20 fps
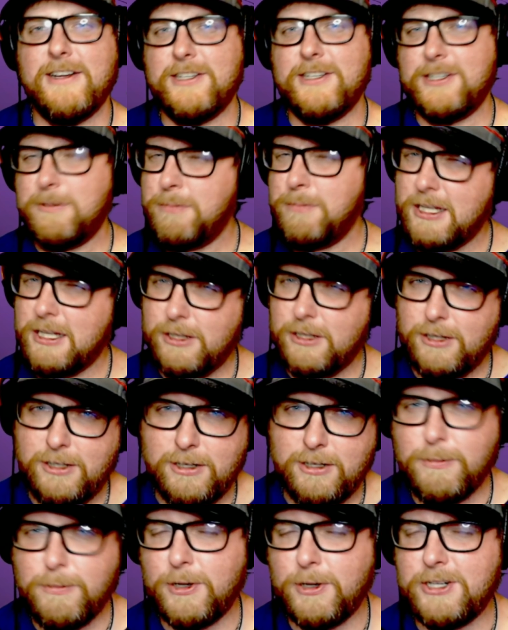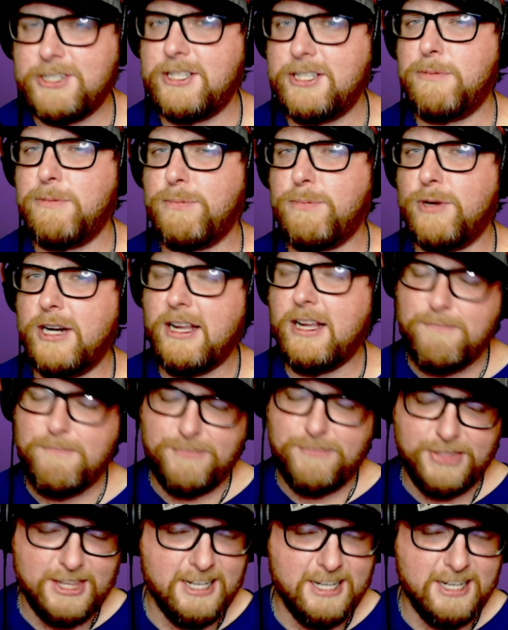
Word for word: to be a little more slippery,